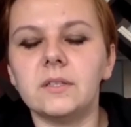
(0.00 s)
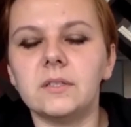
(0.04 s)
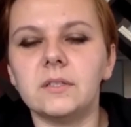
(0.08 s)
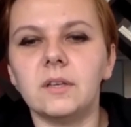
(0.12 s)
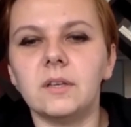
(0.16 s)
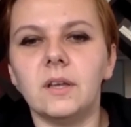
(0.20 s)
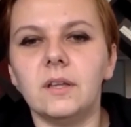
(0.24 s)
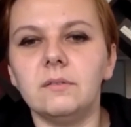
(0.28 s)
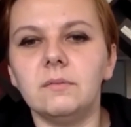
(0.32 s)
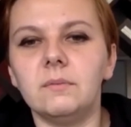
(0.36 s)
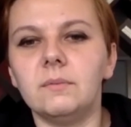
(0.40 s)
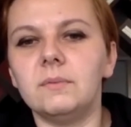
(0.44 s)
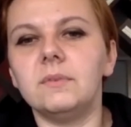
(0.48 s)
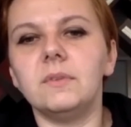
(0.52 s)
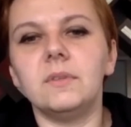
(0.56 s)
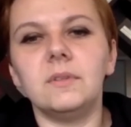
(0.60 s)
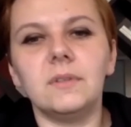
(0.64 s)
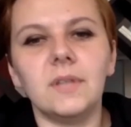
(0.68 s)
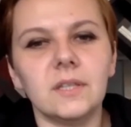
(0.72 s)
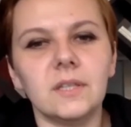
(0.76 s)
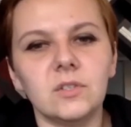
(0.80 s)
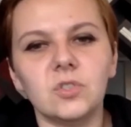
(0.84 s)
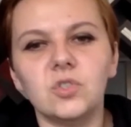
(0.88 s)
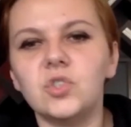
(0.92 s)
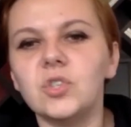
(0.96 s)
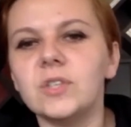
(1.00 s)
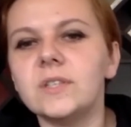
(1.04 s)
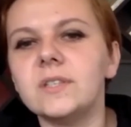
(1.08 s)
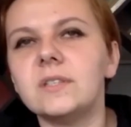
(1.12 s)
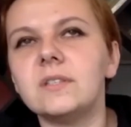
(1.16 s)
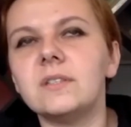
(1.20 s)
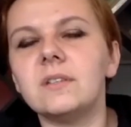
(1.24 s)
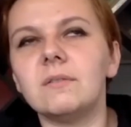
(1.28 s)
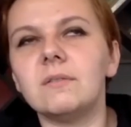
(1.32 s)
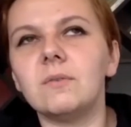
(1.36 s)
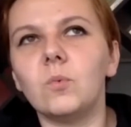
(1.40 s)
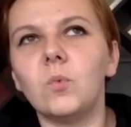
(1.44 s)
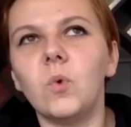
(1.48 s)
And that's
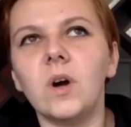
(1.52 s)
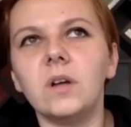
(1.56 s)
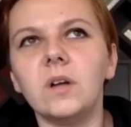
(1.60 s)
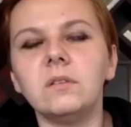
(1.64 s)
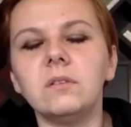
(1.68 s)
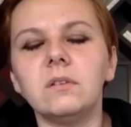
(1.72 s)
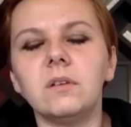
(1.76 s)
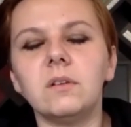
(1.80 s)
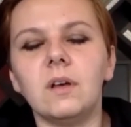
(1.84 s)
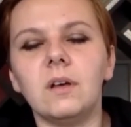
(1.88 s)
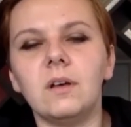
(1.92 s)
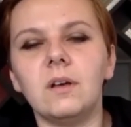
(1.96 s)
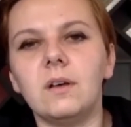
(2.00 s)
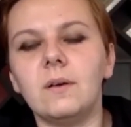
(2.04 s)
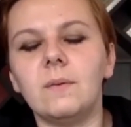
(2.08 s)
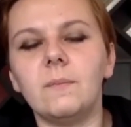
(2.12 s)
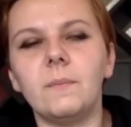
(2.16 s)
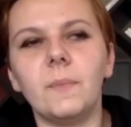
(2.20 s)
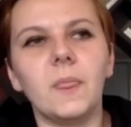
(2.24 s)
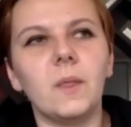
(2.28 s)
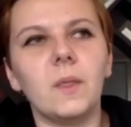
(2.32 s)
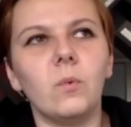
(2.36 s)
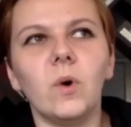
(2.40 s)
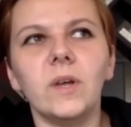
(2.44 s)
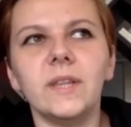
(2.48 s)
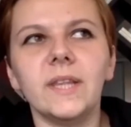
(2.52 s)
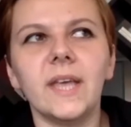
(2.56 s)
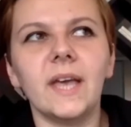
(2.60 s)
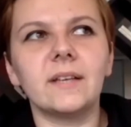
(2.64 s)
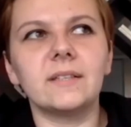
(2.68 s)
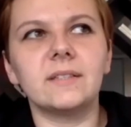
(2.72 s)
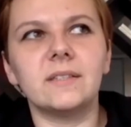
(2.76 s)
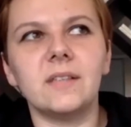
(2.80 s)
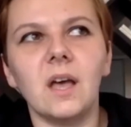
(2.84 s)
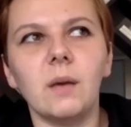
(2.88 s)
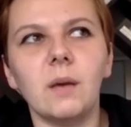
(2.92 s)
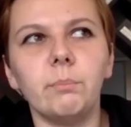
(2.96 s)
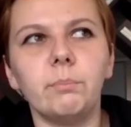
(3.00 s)
just one
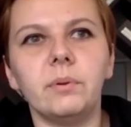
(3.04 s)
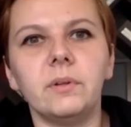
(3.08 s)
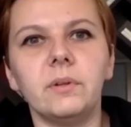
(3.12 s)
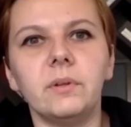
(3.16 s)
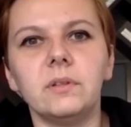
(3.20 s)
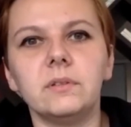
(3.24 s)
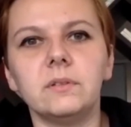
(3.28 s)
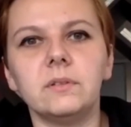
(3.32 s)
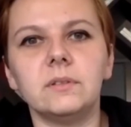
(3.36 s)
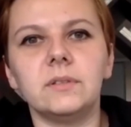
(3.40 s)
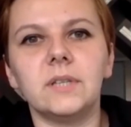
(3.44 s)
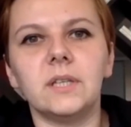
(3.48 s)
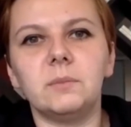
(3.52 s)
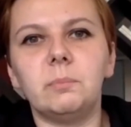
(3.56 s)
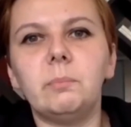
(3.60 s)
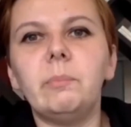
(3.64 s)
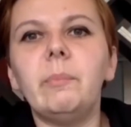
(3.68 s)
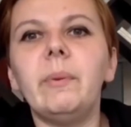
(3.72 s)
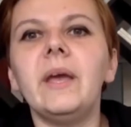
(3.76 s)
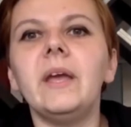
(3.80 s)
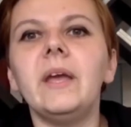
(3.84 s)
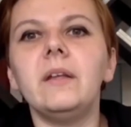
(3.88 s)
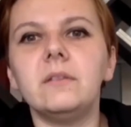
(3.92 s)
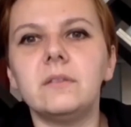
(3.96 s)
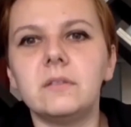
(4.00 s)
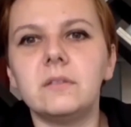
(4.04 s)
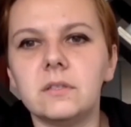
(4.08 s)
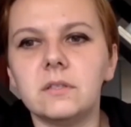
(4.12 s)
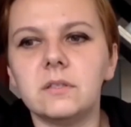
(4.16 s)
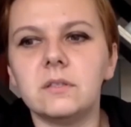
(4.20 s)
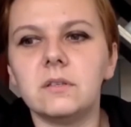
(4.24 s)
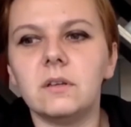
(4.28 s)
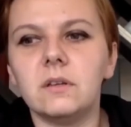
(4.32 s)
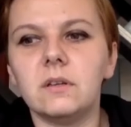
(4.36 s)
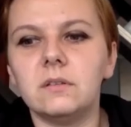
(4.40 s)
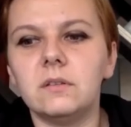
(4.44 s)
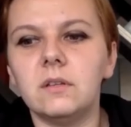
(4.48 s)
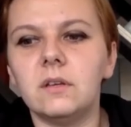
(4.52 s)
example that
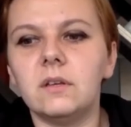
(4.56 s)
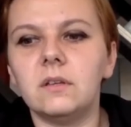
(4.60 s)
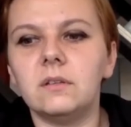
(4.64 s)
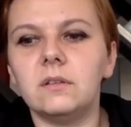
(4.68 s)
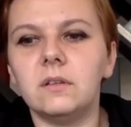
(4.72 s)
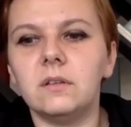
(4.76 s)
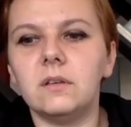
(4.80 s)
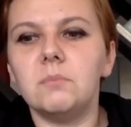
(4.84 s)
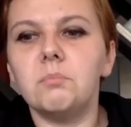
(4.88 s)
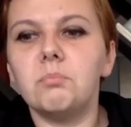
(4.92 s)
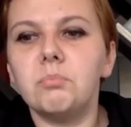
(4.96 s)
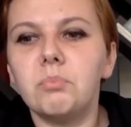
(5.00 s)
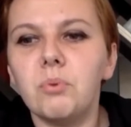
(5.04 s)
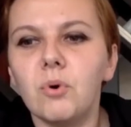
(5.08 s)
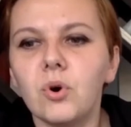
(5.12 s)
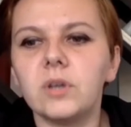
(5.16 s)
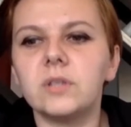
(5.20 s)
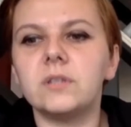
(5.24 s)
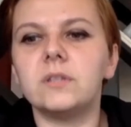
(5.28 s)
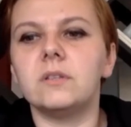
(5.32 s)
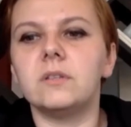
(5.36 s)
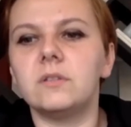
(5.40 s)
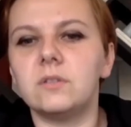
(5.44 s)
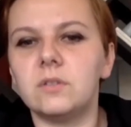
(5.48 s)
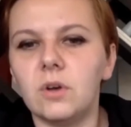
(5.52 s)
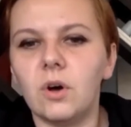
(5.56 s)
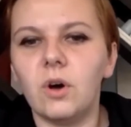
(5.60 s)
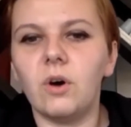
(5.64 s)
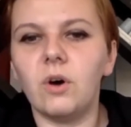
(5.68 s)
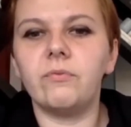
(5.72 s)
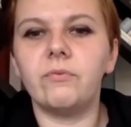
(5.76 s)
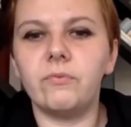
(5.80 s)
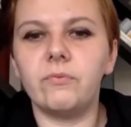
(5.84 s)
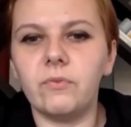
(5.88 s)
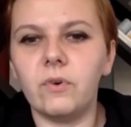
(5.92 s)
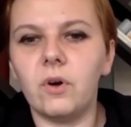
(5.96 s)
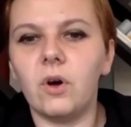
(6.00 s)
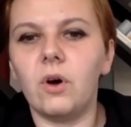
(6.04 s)
paints the importance of
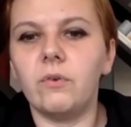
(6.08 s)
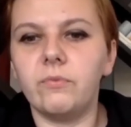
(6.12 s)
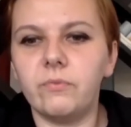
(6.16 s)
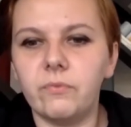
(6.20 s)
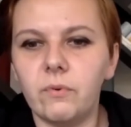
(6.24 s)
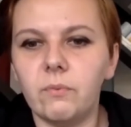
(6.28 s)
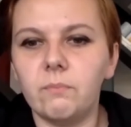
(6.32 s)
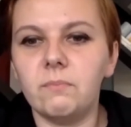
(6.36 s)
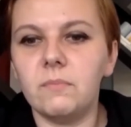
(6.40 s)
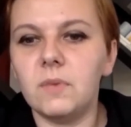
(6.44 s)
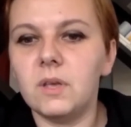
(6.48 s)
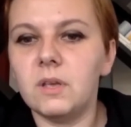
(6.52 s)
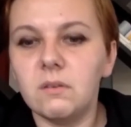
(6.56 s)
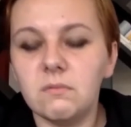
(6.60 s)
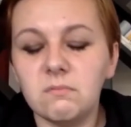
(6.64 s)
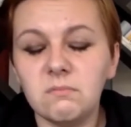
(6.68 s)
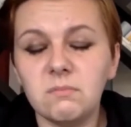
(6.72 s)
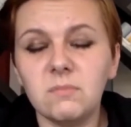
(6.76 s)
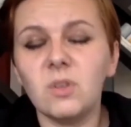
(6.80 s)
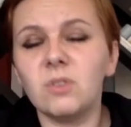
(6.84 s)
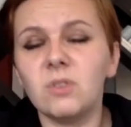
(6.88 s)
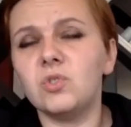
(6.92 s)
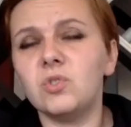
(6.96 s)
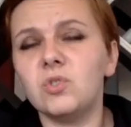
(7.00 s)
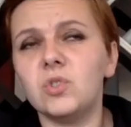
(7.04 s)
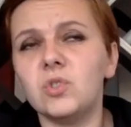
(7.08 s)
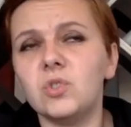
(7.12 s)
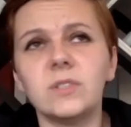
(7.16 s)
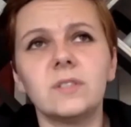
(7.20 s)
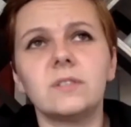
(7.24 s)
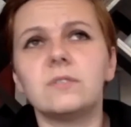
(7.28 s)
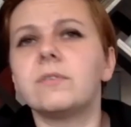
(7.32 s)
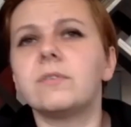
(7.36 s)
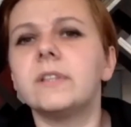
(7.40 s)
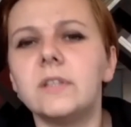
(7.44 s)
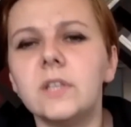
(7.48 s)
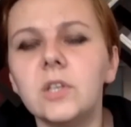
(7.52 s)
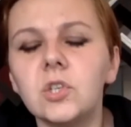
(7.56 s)
not
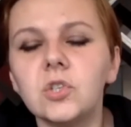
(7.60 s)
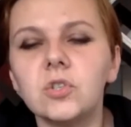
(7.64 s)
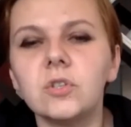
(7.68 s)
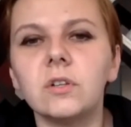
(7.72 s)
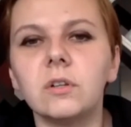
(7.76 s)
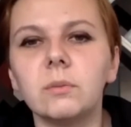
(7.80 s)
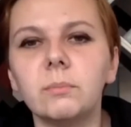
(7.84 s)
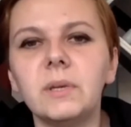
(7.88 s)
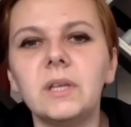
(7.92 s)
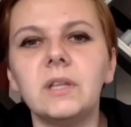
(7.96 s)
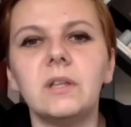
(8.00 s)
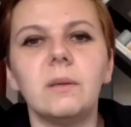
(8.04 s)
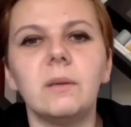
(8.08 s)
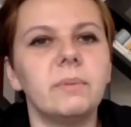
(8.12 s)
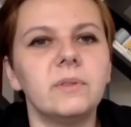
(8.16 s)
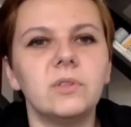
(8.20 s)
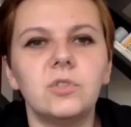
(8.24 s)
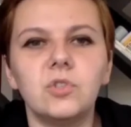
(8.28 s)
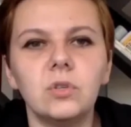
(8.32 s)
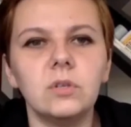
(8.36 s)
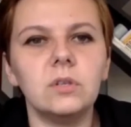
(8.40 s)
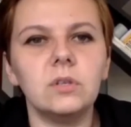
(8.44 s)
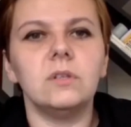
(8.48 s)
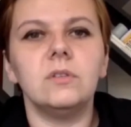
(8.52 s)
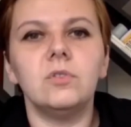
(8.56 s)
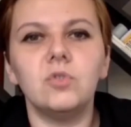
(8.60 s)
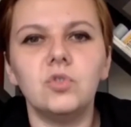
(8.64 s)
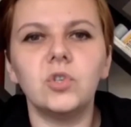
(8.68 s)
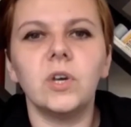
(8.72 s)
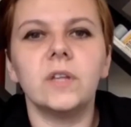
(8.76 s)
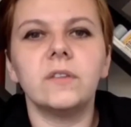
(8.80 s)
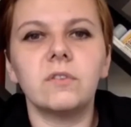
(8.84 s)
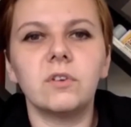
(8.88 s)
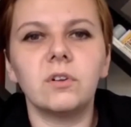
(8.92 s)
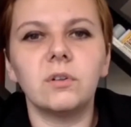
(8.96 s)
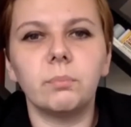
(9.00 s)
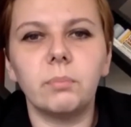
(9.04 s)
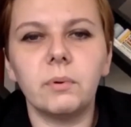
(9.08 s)
just traditional media, but in
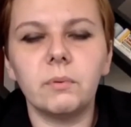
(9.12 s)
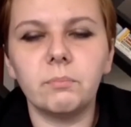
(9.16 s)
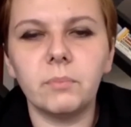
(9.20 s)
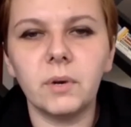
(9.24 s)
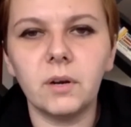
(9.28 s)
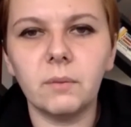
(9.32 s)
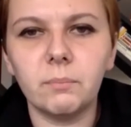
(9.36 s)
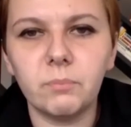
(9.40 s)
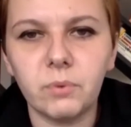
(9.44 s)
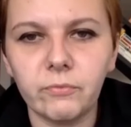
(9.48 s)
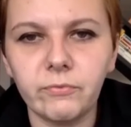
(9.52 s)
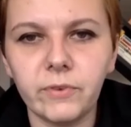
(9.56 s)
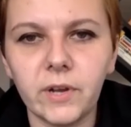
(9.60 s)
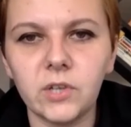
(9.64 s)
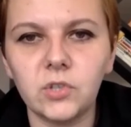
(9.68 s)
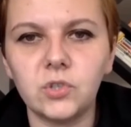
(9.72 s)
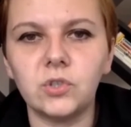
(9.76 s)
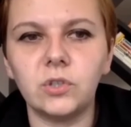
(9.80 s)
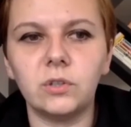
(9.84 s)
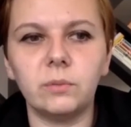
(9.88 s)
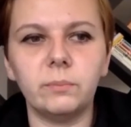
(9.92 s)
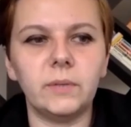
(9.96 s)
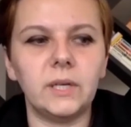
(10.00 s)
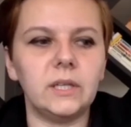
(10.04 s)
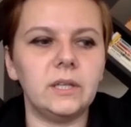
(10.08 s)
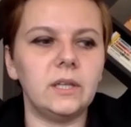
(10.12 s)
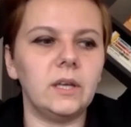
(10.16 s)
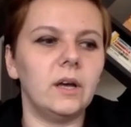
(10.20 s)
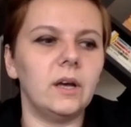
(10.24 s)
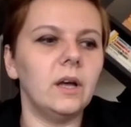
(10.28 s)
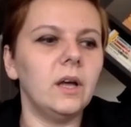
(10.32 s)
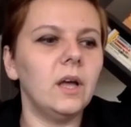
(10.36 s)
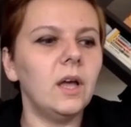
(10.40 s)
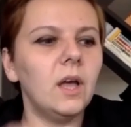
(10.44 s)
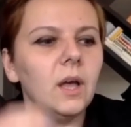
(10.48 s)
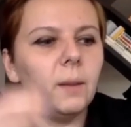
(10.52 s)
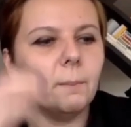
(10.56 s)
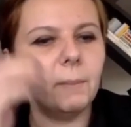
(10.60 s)
general professional media,
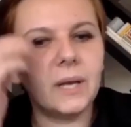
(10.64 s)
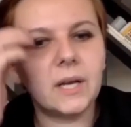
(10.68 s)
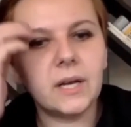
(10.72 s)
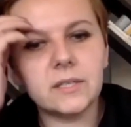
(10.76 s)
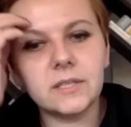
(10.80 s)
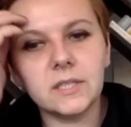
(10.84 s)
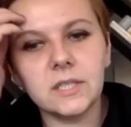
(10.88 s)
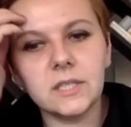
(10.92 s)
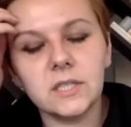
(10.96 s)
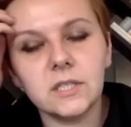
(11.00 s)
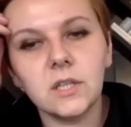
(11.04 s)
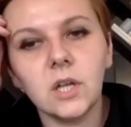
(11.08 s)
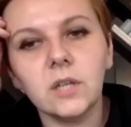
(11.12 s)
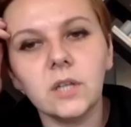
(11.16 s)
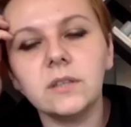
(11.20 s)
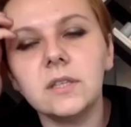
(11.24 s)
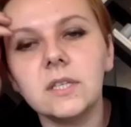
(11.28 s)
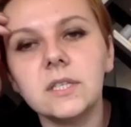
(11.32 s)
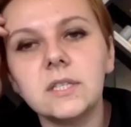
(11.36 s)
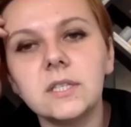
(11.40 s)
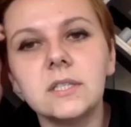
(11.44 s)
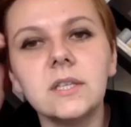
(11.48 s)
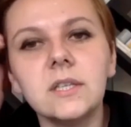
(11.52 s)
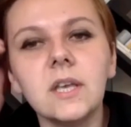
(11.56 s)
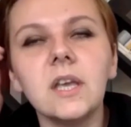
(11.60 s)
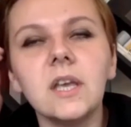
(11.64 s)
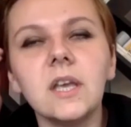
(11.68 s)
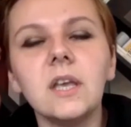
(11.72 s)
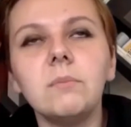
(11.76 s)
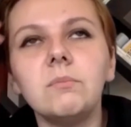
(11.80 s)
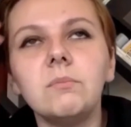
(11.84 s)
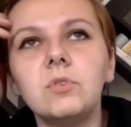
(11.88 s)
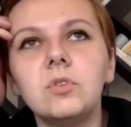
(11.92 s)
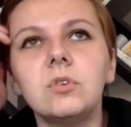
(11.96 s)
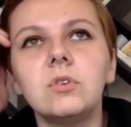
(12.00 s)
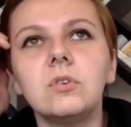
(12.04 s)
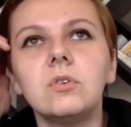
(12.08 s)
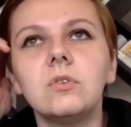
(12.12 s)
because it's not the
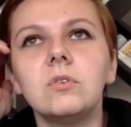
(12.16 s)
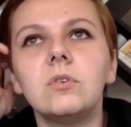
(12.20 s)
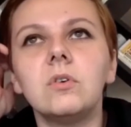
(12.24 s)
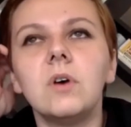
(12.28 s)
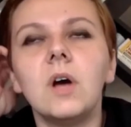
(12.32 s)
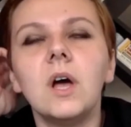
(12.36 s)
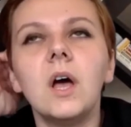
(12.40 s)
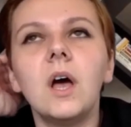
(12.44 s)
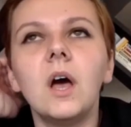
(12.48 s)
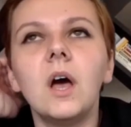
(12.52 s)
same to